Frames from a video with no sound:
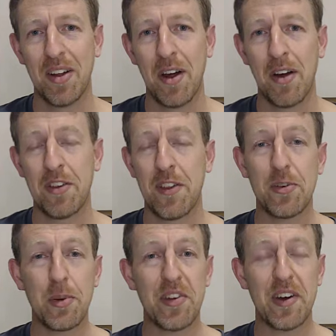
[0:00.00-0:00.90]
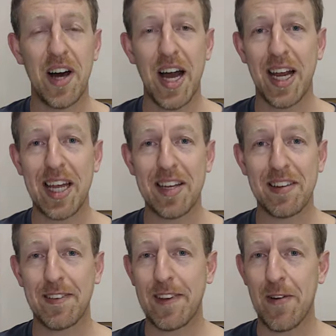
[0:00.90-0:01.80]
So this was a highly
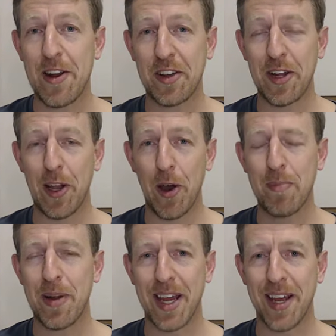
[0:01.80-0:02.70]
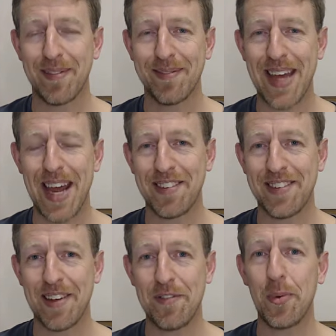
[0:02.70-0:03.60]
theoretical opening, and
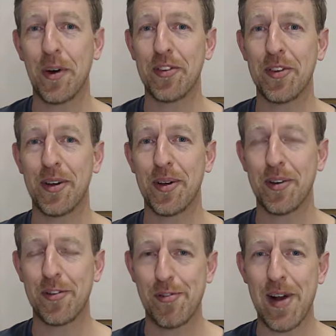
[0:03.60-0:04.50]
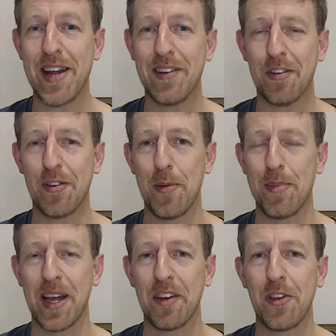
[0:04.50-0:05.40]
if you want to train this
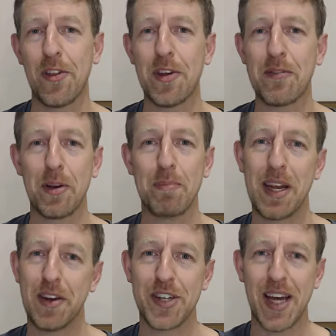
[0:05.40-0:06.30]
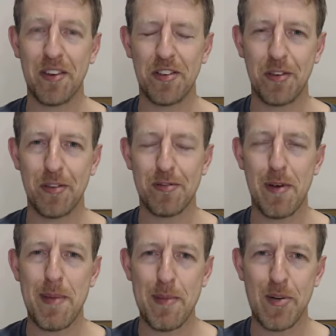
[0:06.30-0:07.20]
opening so that you've got a better chance of
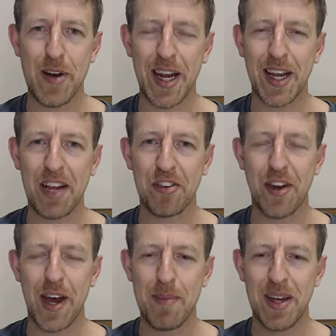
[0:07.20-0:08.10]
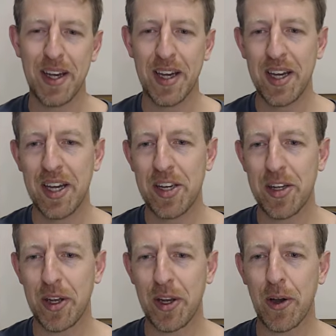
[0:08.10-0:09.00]
remembering it next time,
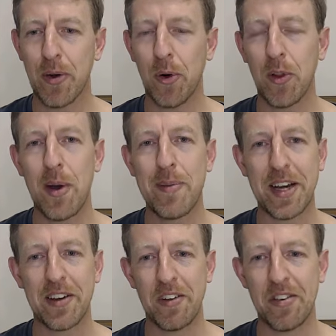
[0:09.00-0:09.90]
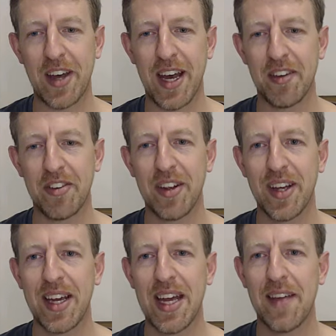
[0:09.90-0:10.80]
you can go all the way back to the start
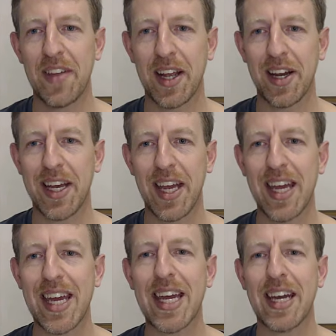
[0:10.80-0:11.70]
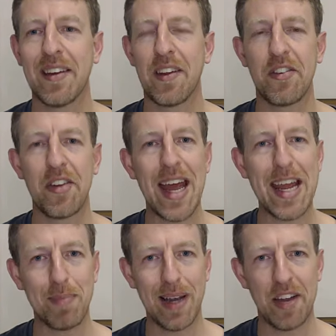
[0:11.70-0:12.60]
and then clicking here, this
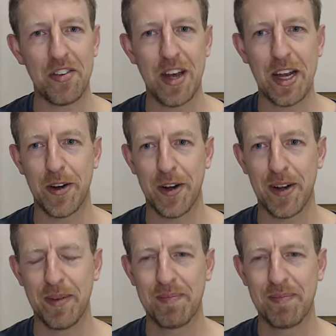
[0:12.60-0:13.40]
A+ icon.